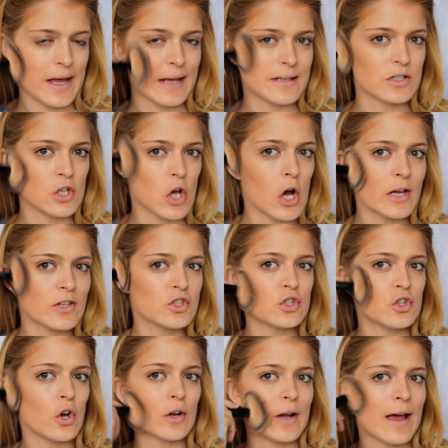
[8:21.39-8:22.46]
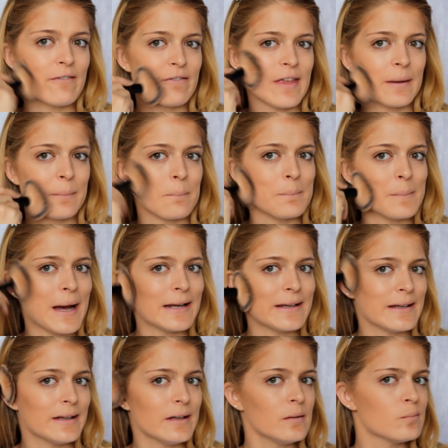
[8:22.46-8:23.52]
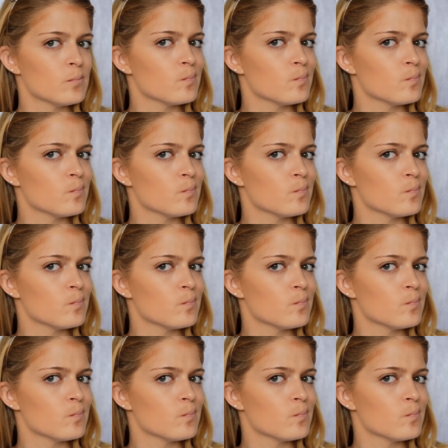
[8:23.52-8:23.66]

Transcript: as long as you don't have that muddy